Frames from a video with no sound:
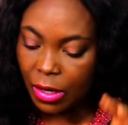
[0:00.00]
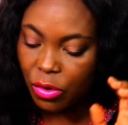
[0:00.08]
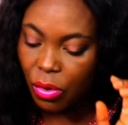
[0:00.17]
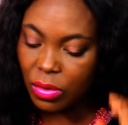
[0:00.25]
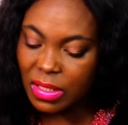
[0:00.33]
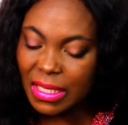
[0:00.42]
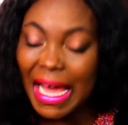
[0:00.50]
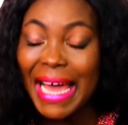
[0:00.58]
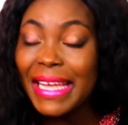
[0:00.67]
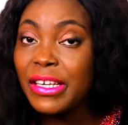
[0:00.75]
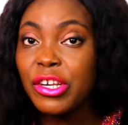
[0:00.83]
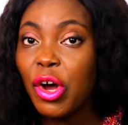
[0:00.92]
Those
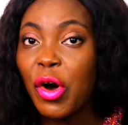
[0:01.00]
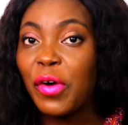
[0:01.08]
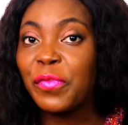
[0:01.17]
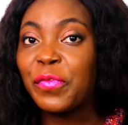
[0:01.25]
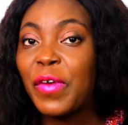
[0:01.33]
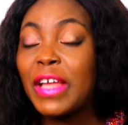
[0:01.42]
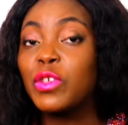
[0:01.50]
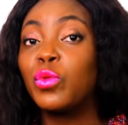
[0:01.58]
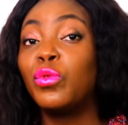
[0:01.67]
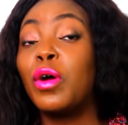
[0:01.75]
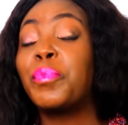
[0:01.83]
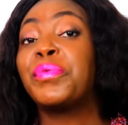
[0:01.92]
kind of friends
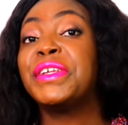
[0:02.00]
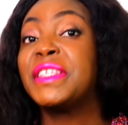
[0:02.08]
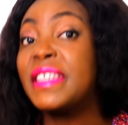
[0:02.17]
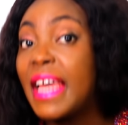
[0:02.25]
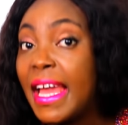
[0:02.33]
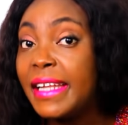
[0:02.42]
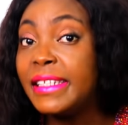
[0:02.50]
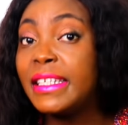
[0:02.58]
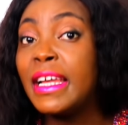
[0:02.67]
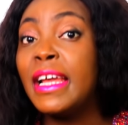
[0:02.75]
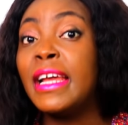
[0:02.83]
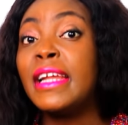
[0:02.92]
will not pretend
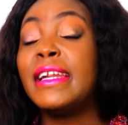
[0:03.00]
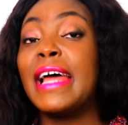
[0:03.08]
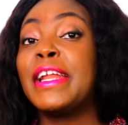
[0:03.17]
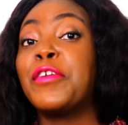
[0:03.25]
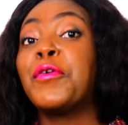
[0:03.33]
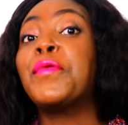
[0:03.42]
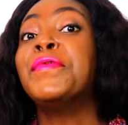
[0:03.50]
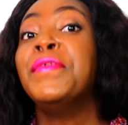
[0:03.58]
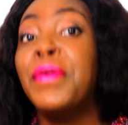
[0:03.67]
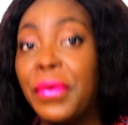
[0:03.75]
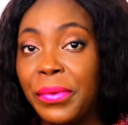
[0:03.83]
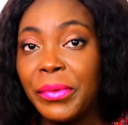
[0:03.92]
that they
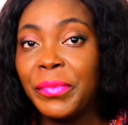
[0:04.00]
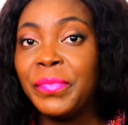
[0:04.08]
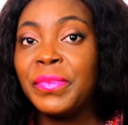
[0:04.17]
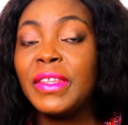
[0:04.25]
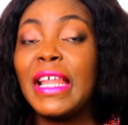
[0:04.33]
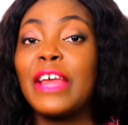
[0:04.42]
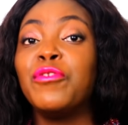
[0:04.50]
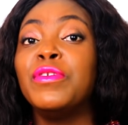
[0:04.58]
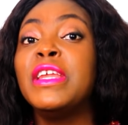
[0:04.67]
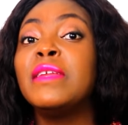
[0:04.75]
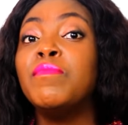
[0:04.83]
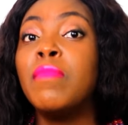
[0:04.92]
don't know that you
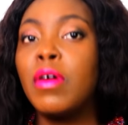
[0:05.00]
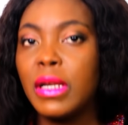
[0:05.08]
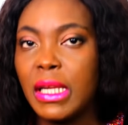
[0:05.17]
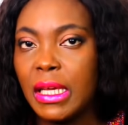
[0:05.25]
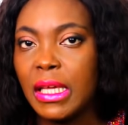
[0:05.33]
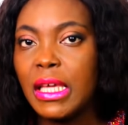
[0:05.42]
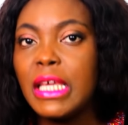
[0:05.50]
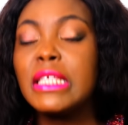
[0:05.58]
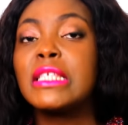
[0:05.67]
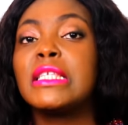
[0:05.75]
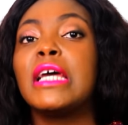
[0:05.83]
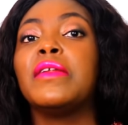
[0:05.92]
need money
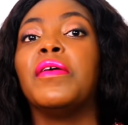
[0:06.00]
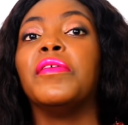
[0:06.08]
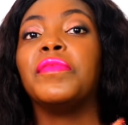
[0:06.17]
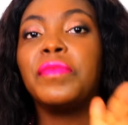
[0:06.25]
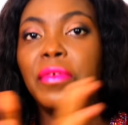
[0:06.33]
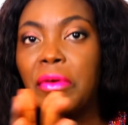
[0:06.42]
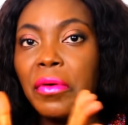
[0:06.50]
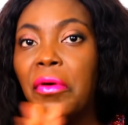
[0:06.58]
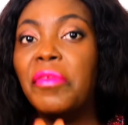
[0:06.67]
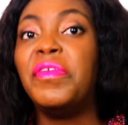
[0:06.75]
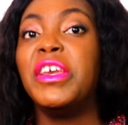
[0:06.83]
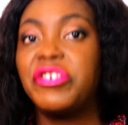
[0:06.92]
instead of
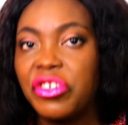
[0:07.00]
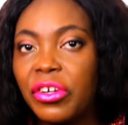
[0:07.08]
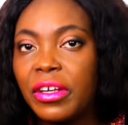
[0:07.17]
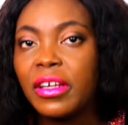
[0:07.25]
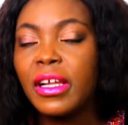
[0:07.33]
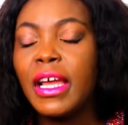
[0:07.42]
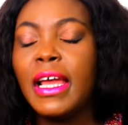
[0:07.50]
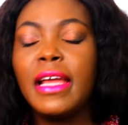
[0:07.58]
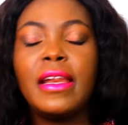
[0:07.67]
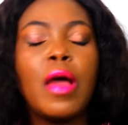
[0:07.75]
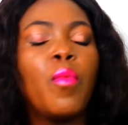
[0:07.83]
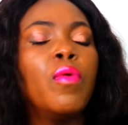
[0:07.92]
ovation.
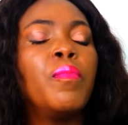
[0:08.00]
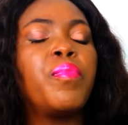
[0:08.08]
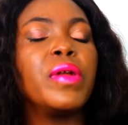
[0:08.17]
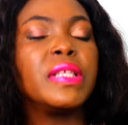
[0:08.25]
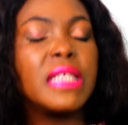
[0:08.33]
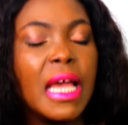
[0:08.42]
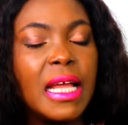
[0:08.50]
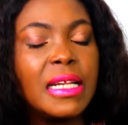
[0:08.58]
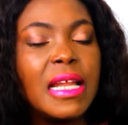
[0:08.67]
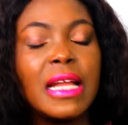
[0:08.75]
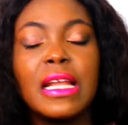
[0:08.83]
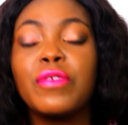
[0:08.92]
They won't
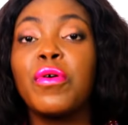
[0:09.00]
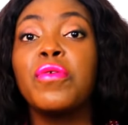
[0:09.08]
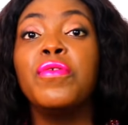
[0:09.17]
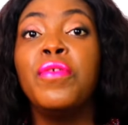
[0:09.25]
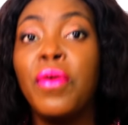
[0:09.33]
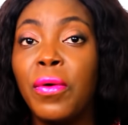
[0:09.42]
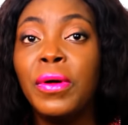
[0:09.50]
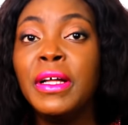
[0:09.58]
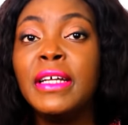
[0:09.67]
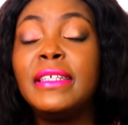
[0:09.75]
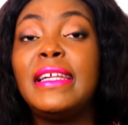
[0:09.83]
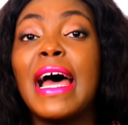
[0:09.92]
pretend that they don't know
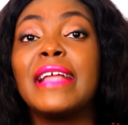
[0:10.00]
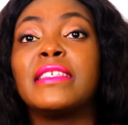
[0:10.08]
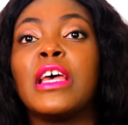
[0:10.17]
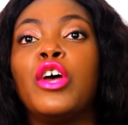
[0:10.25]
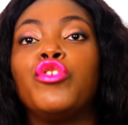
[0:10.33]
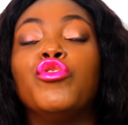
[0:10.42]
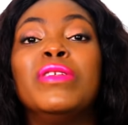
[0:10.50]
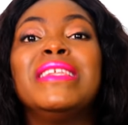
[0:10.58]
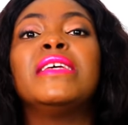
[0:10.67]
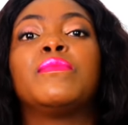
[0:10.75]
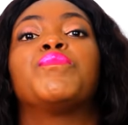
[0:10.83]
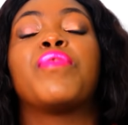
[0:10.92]
that you
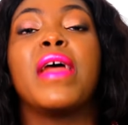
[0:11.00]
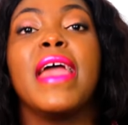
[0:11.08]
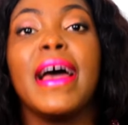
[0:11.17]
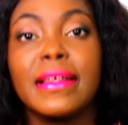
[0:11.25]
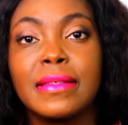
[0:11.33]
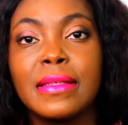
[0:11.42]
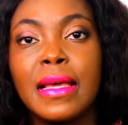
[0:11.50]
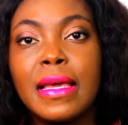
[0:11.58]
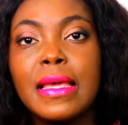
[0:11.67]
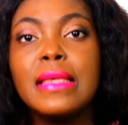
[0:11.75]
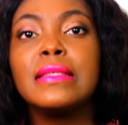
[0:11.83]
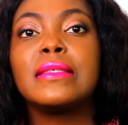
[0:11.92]
need prayers
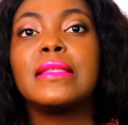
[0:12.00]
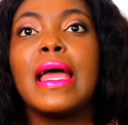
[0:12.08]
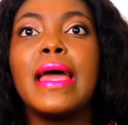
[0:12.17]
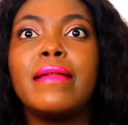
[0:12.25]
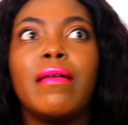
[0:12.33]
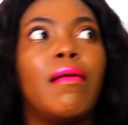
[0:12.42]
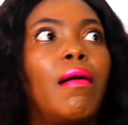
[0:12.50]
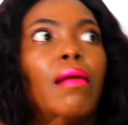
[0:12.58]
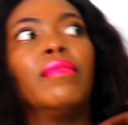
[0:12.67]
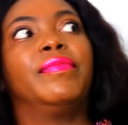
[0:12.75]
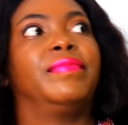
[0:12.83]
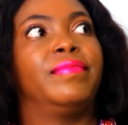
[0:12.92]
instead
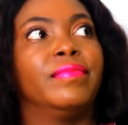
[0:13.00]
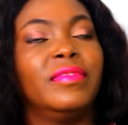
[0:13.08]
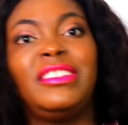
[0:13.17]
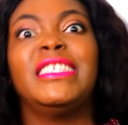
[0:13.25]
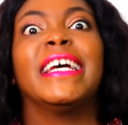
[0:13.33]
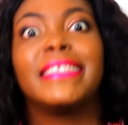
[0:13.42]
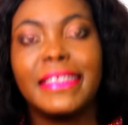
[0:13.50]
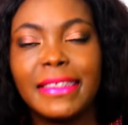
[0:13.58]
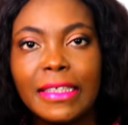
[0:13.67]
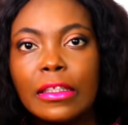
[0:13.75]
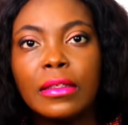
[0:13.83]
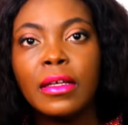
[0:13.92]
of
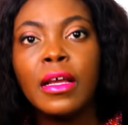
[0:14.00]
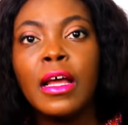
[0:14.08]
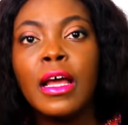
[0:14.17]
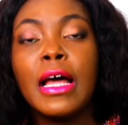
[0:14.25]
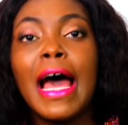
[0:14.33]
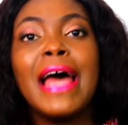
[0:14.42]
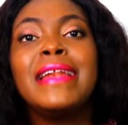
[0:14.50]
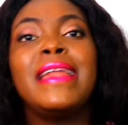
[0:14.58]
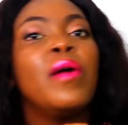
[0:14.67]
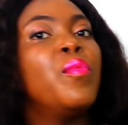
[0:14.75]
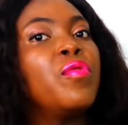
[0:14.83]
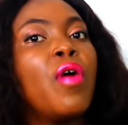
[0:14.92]
jesting. And
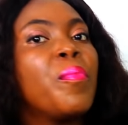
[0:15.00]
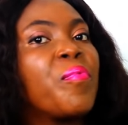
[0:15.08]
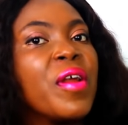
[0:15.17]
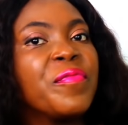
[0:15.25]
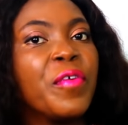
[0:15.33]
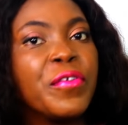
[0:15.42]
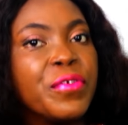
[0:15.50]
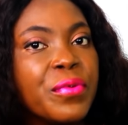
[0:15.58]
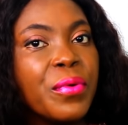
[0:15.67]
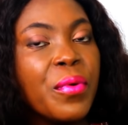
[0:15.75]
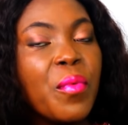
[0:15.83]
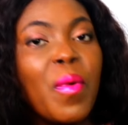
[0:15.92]
they will not pray for
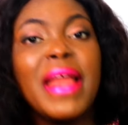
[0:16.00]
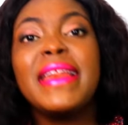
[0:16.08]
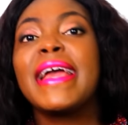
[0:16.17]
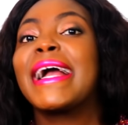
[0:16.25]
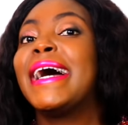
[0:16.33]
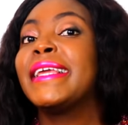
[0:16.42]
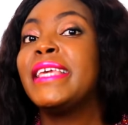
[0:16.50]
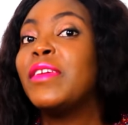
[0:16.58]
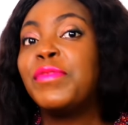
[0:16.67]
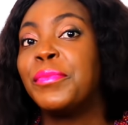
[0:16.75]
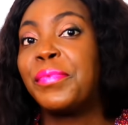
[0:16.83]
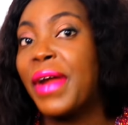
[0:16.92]
you when they can
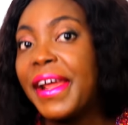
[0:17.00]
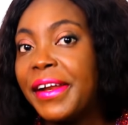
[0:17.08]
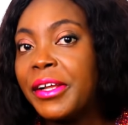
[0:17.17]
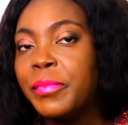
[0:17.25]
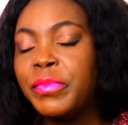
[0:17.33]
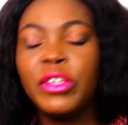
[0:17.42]
give you bread.